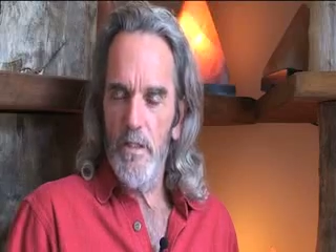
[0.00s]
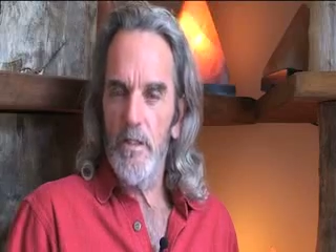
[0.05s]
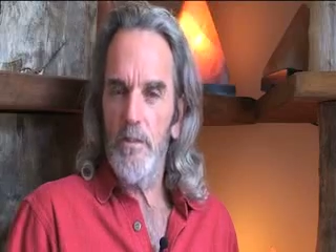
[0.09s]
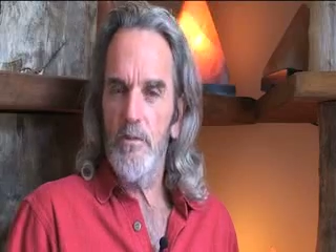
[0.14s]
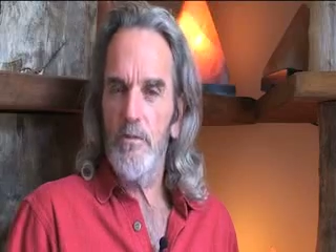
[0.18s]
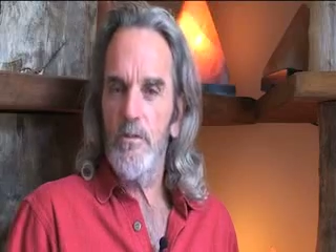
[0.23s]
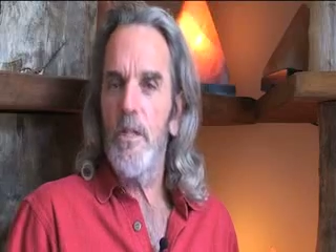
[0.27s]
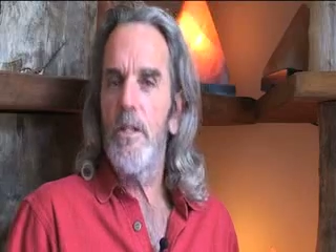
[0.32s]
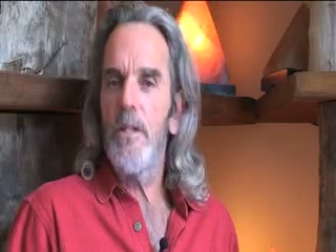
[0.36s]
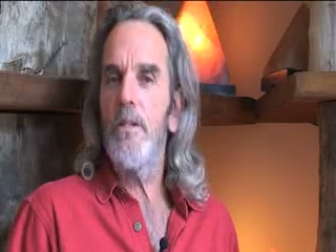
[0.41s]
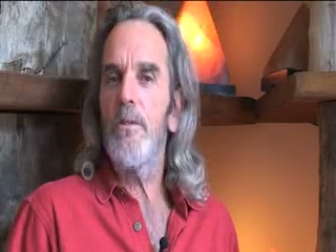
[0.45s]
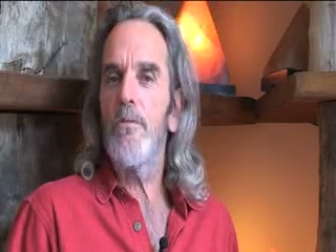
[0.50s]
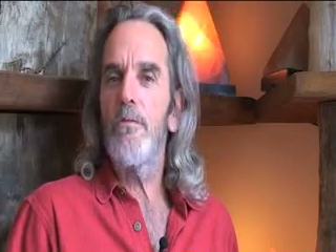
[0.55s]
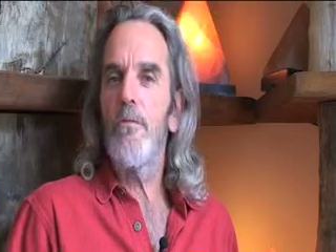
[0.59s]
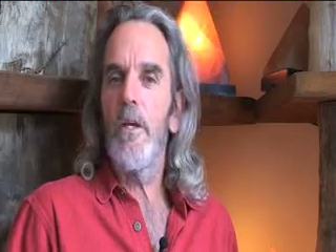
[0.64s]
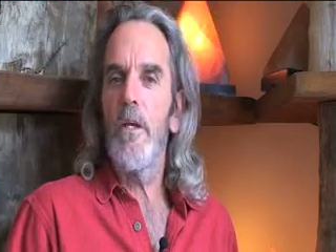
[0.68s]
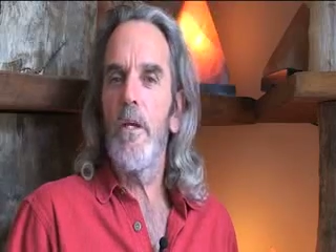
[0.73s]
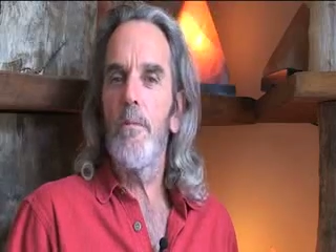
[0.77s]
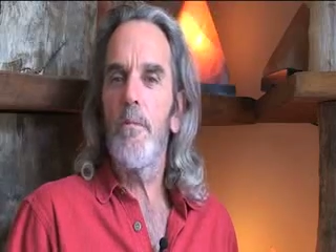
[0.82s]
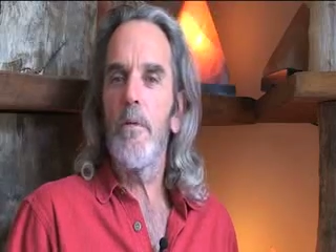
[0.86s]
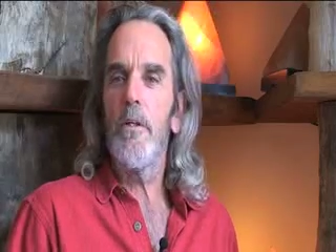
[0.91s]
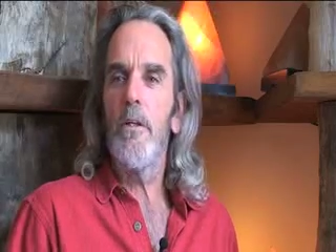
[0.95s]
and extended
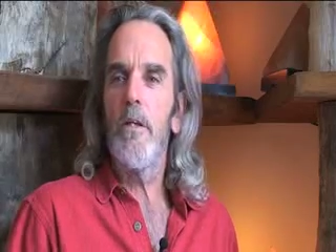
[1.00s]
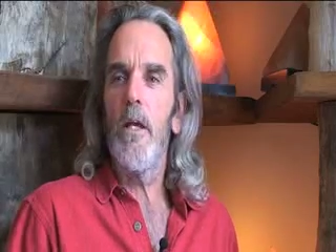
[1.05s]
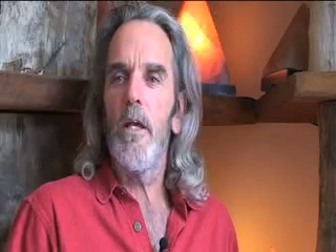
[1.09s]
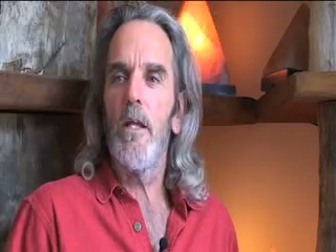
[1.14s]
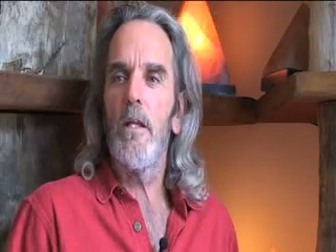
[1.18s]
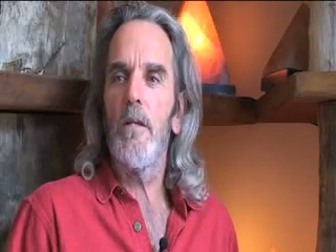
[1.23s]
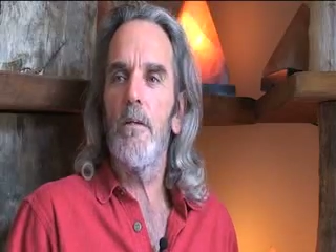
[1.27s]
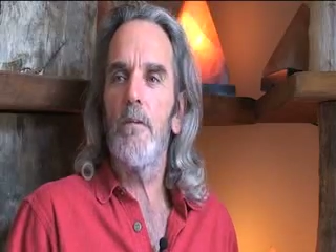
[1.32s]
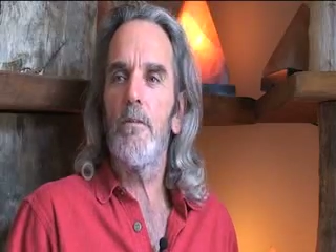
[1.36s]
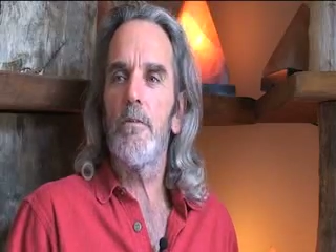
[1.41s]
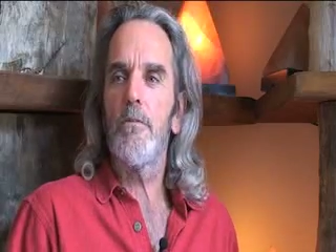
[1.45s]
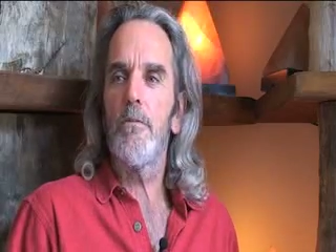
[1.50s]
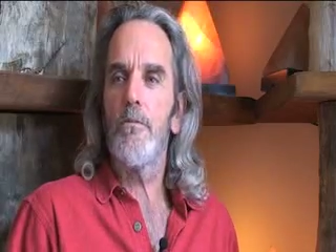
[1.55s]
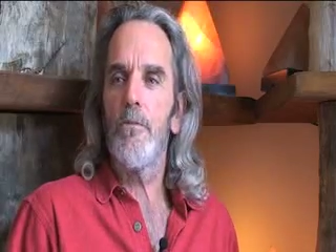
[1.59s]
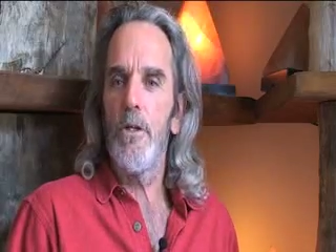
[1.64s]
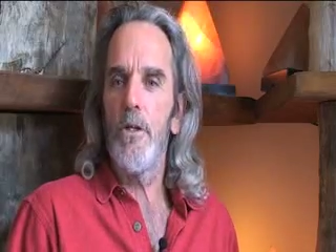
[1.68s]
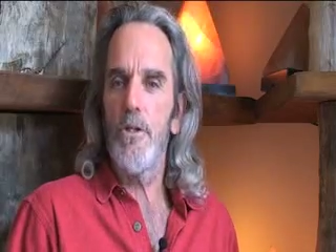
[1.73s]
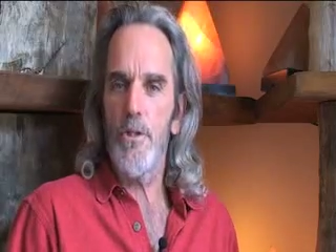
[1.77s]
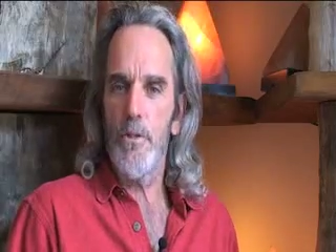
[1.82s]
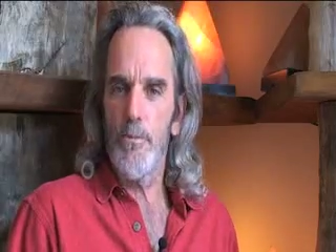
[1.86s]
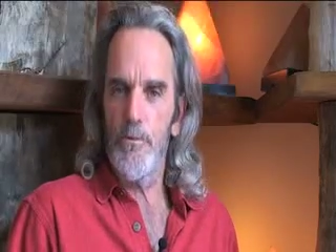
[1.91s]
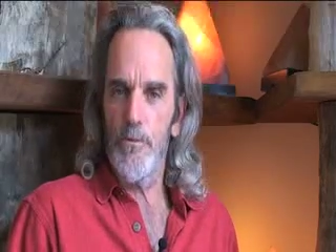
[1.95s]
family and
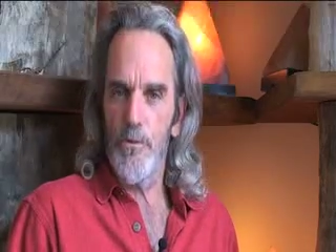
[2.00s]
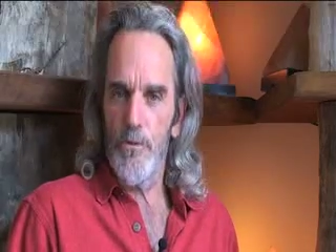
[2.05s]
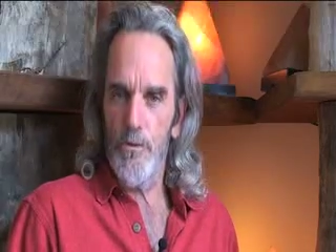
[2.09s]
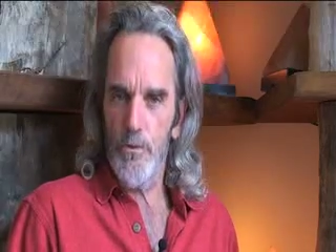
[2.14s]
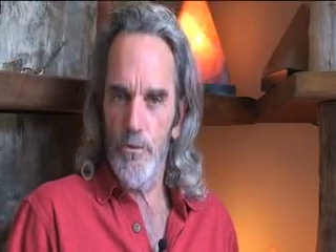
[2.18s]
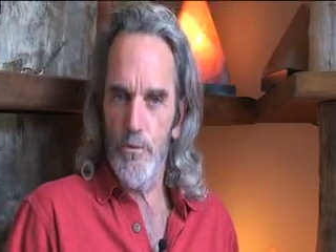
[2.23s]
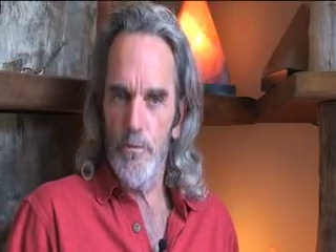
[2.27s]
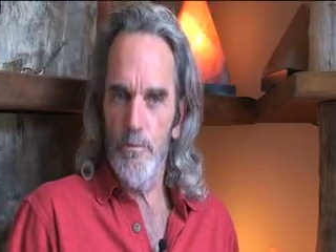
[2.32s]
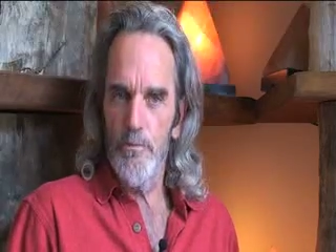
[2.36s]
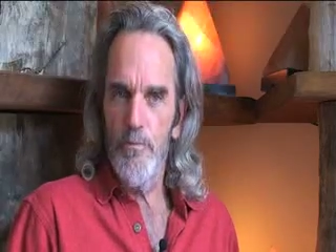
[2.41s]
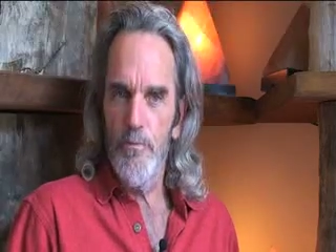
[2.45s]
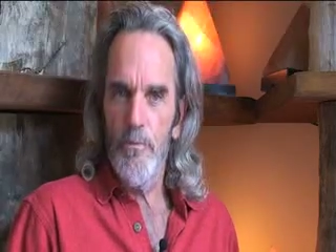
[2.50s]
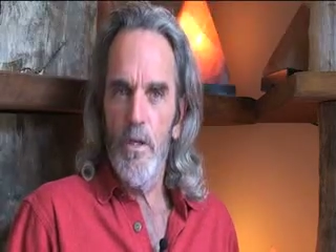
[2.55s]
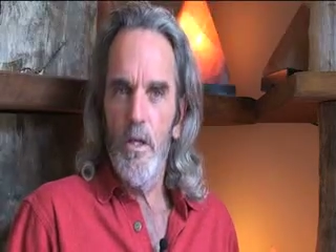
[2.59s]
friendship circle.